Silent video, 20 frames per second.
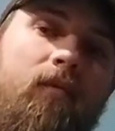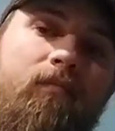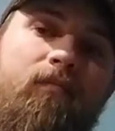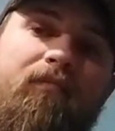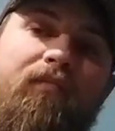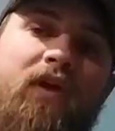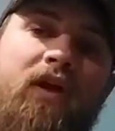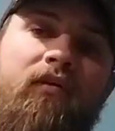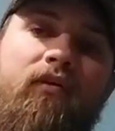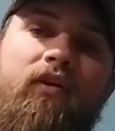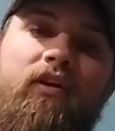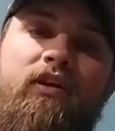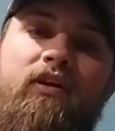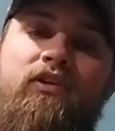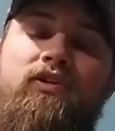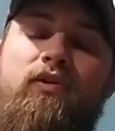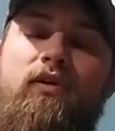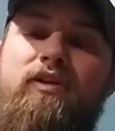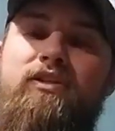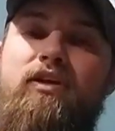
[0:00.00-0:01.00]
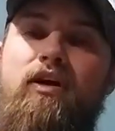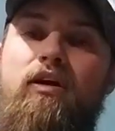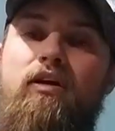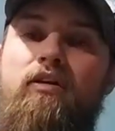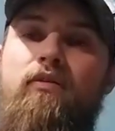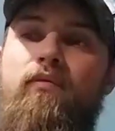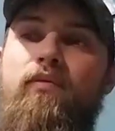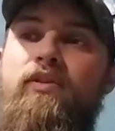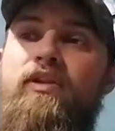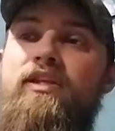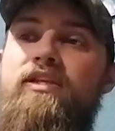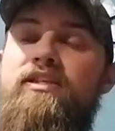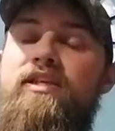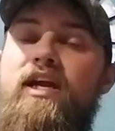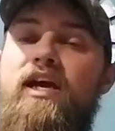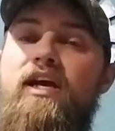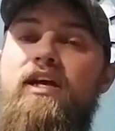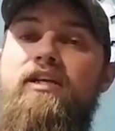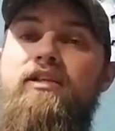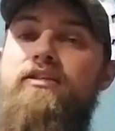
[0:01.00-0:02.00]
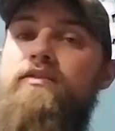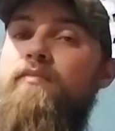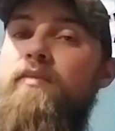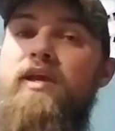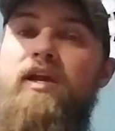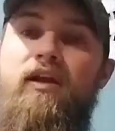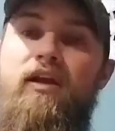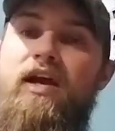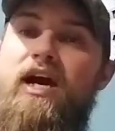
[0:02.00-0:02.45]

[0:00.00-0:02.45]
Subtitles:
I really enjoy talking with these guys.